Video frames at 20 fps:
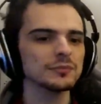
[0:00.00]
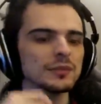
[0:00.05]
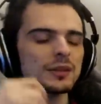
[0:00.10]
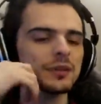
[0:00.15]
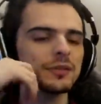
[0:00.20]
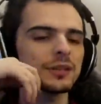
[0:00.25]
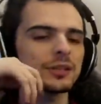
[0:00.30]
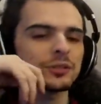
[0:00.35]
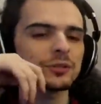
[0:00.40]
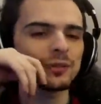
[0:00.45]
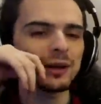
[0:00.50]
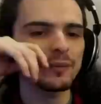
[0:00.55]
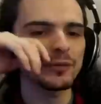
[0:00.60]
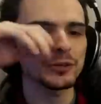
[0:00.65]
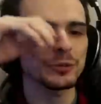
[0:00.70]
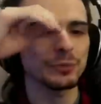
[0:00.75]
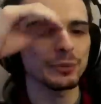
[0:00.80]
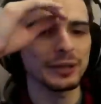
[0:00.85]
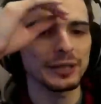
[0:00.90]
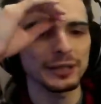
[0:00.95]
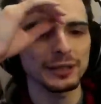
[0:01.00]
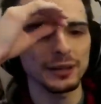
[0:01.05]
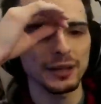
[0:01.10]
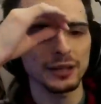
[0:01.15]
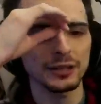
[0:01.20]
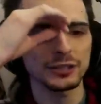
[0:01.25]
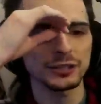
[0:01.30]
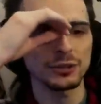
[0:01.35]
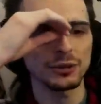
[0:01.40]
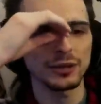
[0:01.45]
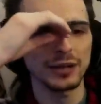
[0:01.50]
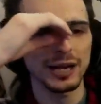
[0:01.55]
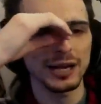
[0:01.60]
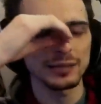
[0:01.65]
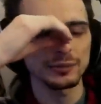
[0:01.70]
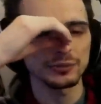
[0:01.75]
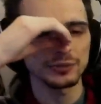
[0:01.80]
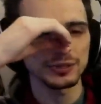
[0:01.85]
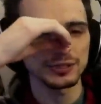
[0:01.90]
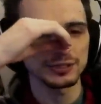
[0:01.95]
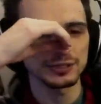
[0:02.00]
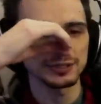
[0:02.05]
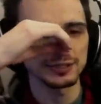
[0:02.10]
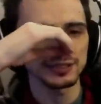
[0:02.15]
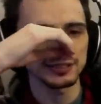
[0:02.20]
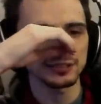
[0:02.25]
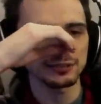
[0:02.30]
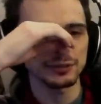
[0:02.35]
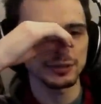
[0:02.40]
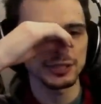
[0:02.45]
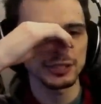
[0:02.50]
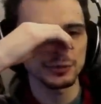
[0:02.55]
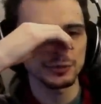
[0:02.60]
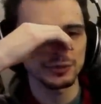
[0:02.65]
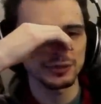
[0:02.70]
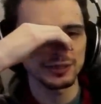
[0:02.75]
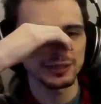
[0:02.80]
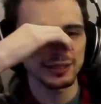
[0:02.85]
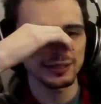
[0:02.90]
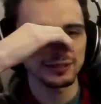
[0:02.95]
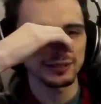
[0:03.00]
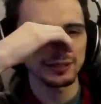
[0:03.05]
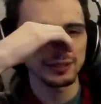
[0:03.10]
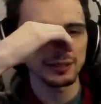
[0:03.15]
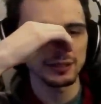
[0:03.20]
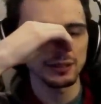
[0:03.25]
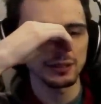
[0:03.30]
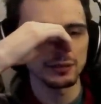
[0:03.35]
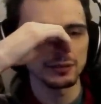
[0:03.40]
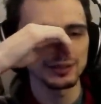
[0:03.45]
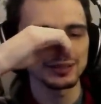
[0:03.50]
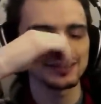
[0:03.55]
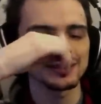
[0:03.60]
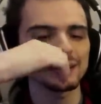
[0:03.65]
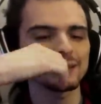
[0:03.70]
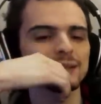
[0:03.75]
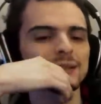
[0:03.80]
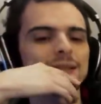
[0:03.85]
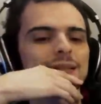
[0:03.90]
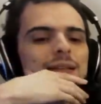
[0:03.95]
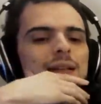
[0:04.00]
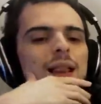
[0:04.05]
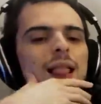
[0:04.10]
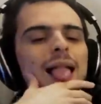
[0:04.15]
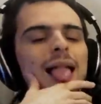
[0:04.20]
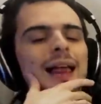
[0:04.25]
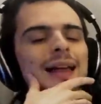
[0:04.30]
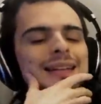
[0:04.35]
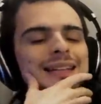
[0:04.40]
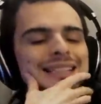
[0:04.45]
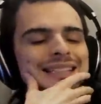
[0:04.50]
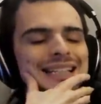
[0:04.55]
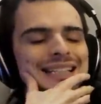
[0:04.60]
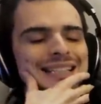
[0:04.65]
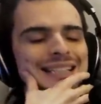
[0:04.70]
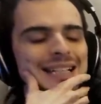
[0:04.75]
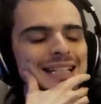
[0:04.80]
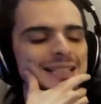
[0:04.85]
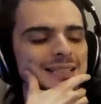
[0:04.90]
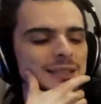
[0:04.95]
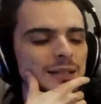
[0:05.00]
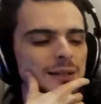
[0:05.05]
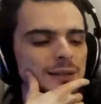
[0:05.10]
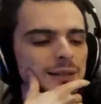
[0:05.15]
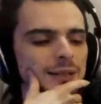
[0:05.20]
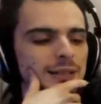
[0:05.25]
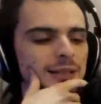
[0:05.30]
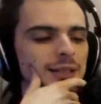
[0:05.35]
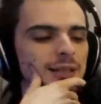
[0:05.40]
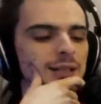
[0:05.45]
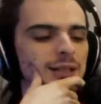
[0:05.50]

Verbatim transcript: I think survivors are bringing a lot of strong items recently, like syringe, which necess- uh, eh, necessitates tunneling.